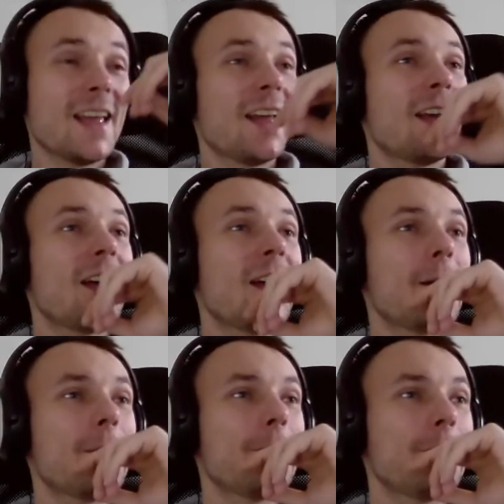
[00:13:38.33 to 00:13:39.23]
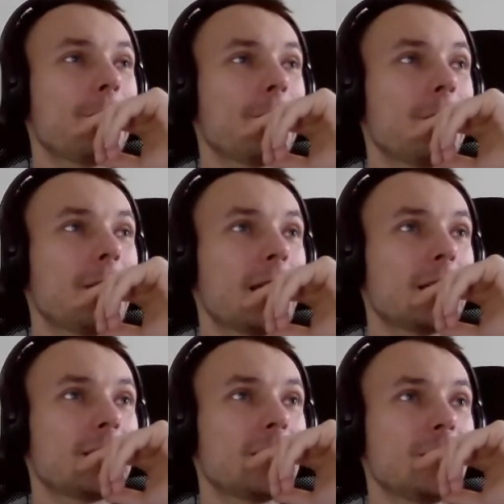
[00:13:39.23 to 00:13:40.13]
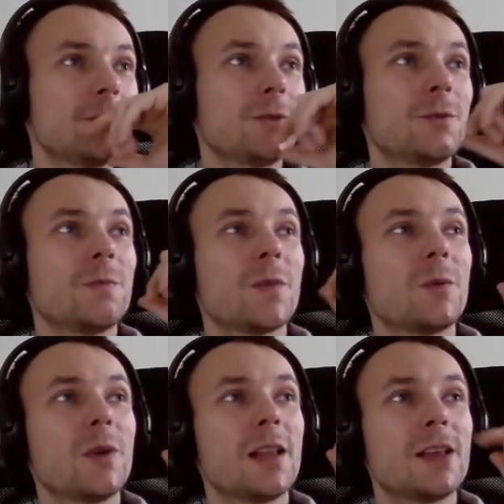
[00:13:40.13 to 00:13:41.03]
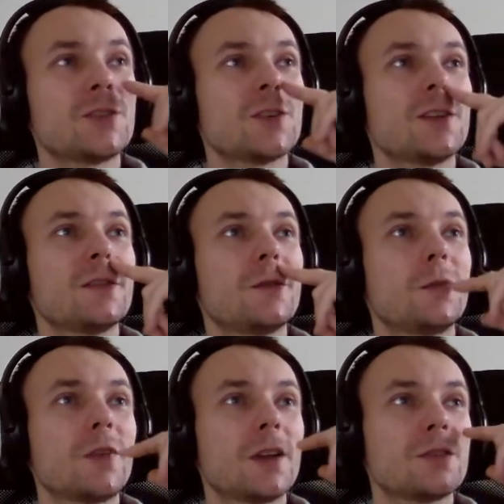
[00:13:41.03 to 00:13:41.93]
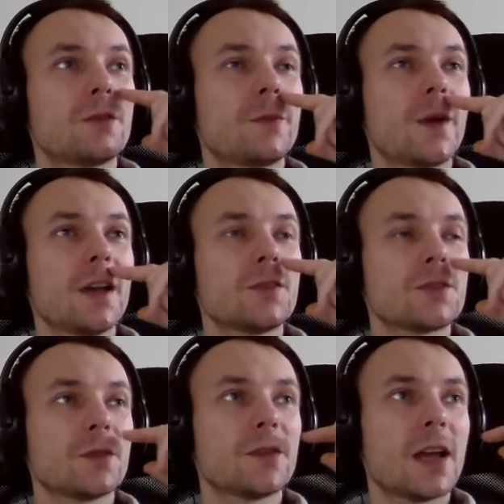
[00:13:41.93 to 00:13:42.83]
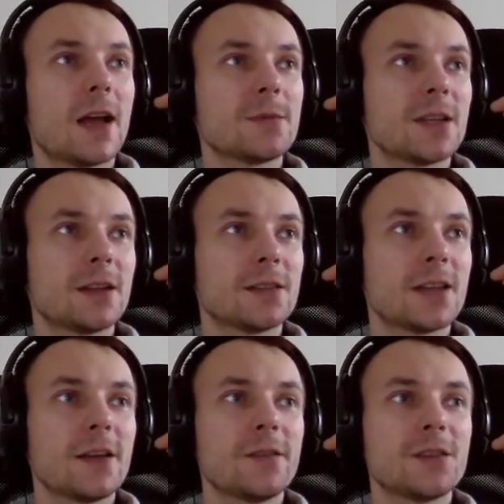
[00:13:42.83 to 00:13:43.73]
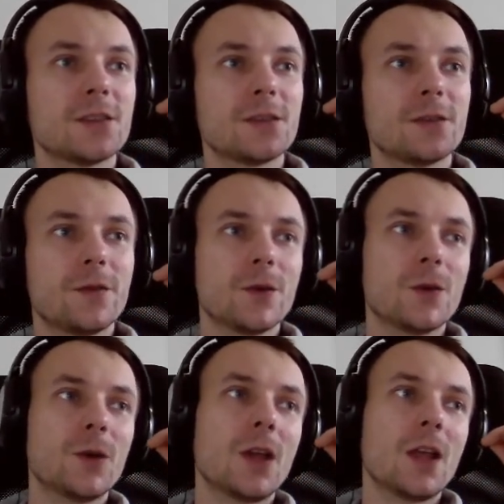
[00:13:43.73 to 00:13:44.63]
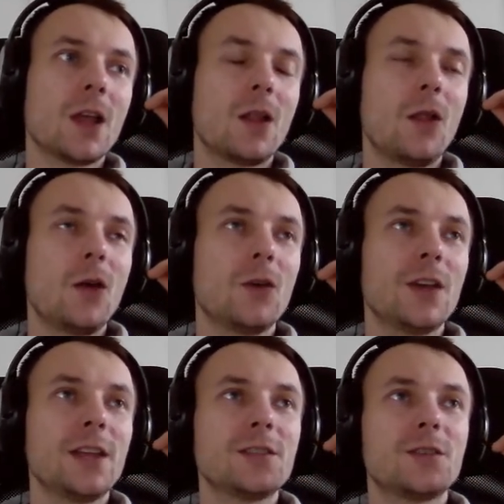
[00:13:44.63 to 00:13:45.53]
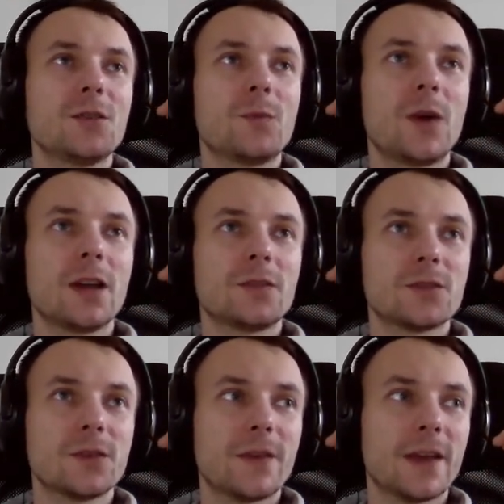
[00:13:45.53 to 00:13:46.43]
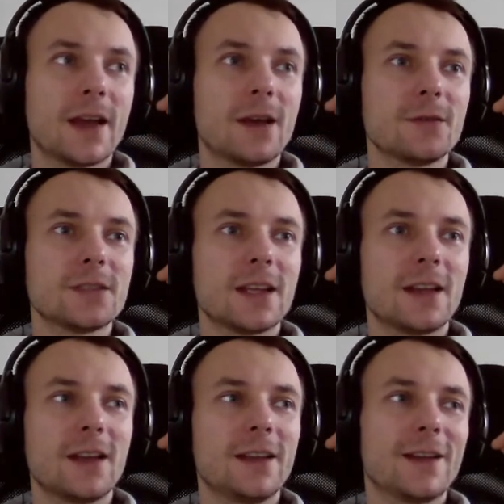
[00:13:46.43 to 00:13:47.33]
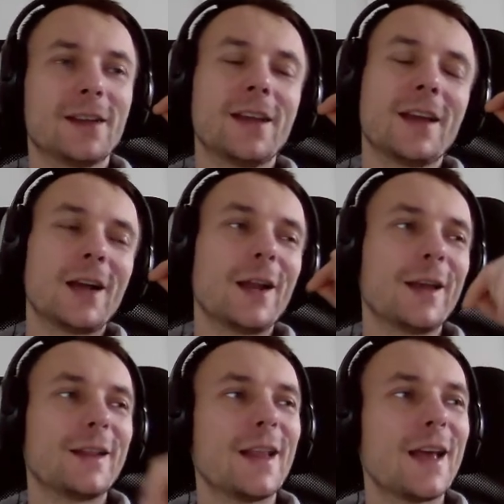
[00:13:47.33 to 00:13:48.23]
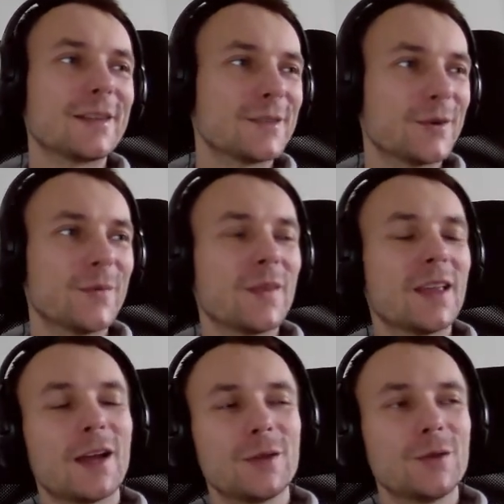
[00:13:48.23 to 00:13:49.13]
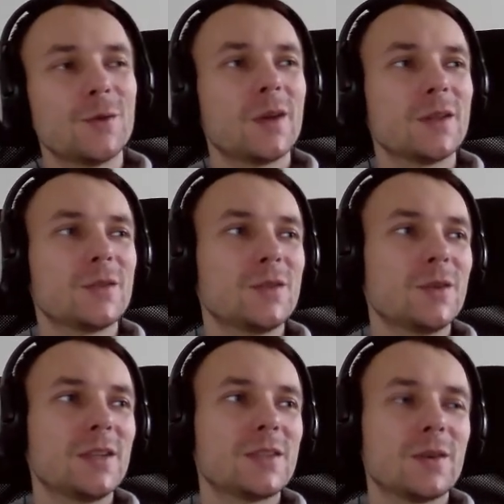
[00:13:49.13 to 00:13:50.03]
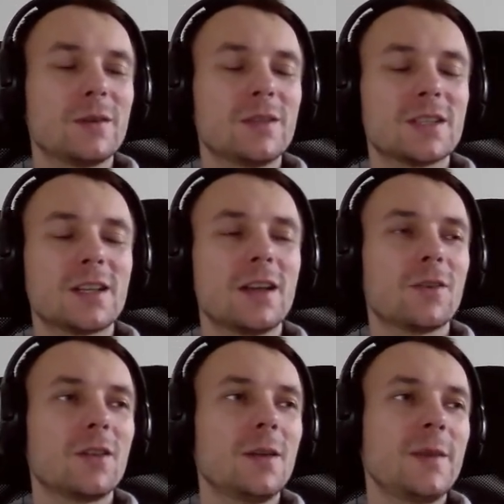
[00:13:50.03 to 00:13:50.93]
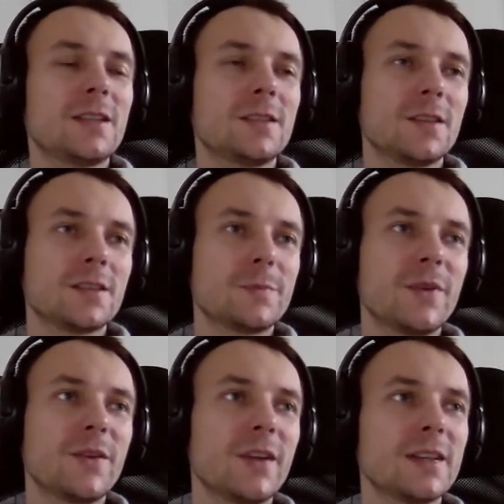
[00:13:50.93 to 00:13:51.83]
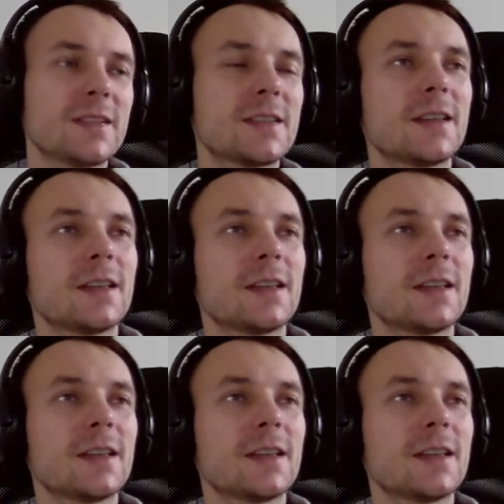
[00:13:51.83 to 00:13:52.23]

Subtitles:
That you will enjoy the full range of Microsoft apps and services if you log into your Microsoft account, and I then click next. So I don't want to do it, so I just click on limited experience.